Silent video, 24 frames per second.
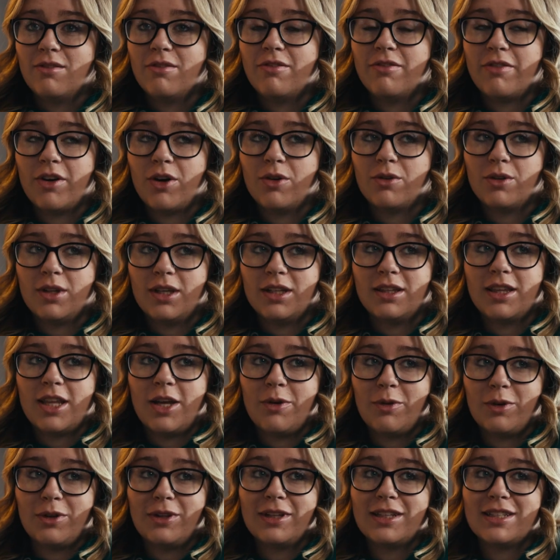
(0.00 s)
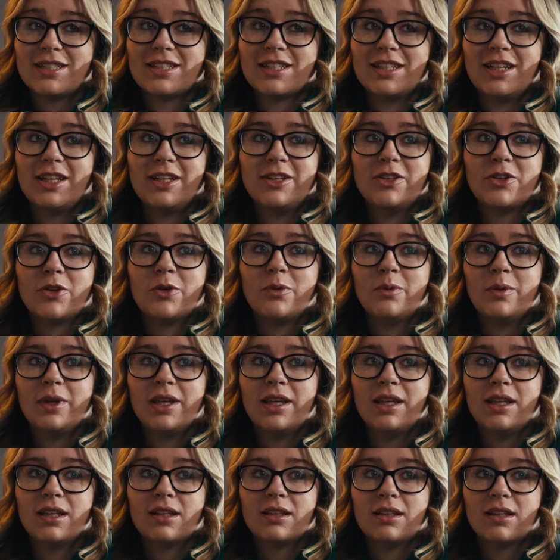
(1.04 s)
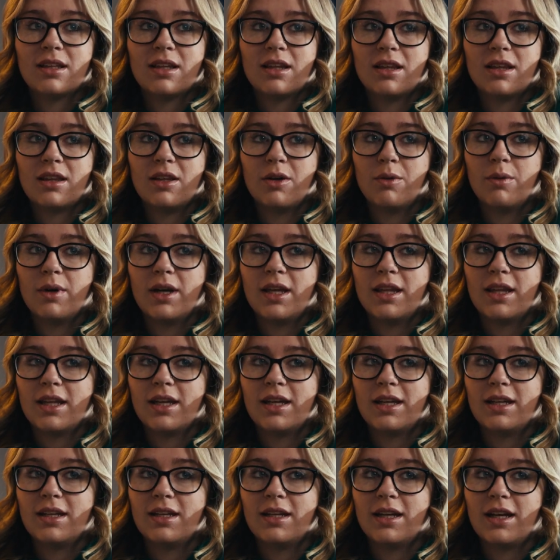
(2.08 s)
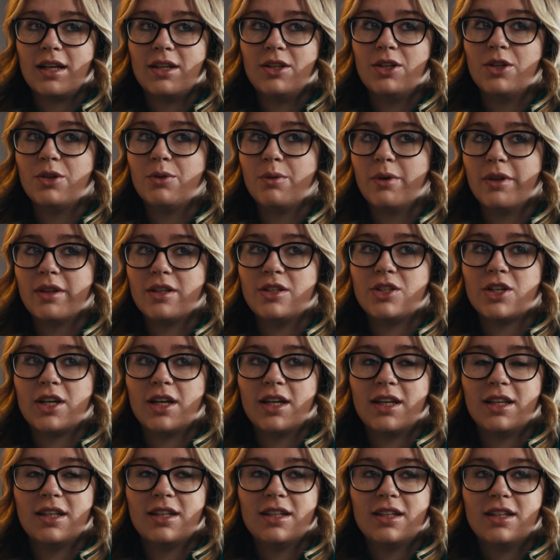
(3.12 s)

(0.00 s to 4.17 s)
felt like they were listening to me the way that I do with Jen.